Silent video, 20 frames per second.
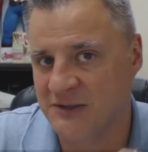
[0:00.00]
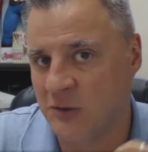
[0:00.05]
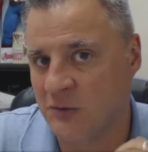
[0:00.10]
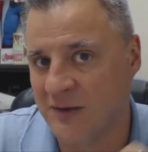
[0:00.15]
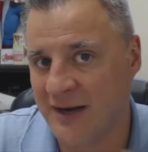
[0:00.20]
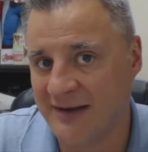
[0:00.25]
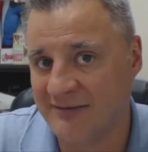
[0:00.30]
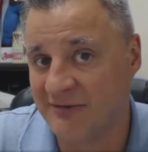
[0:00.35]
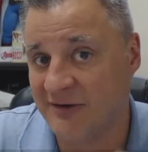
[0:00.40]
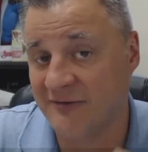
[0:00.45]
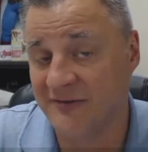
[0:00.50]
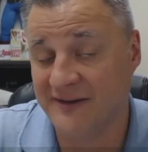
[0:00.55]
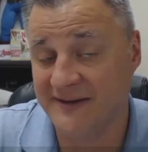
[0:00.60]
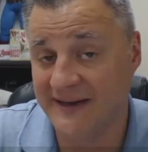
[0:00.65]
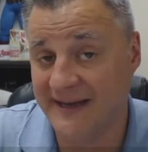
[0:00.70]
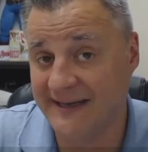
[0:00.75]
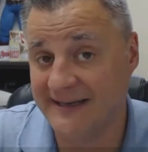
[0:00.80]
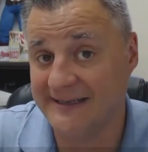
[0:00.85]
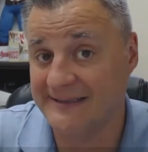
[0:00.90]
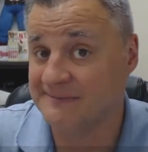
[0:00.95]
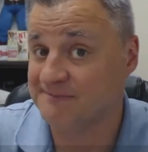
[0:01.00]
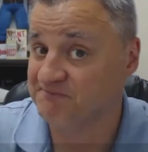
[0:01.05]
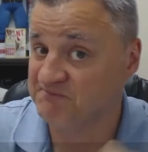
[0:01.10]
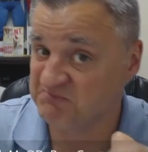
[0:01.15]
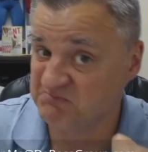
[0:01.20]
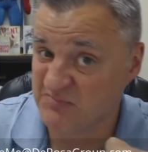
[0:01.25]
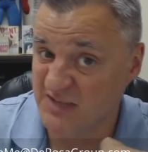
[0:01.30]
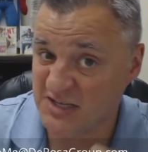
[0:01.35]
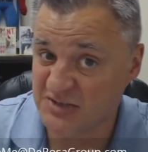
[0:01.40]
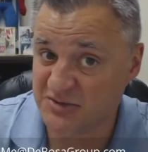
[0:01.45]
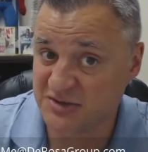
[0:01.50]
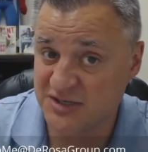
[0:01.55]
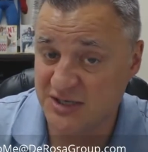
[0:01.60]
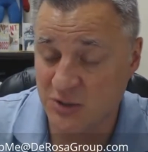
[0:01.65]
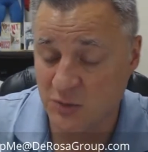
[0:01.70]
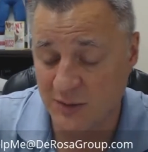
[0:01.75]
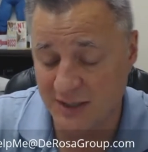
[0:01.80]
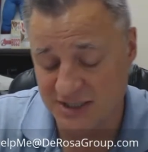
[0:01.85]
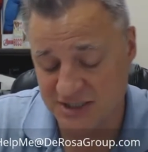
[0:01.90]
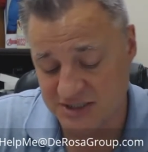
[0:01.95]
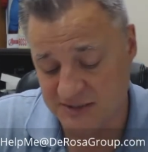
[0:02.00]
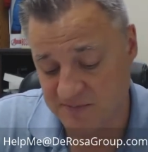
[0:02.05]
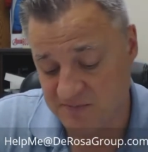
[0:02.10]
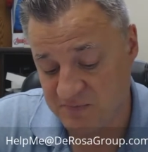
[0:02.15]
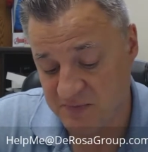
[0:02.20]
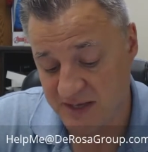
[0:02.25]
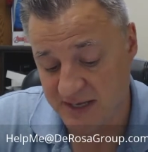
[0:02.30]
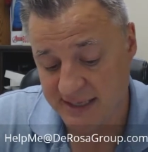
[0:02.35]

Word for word: don't have all the data interesting question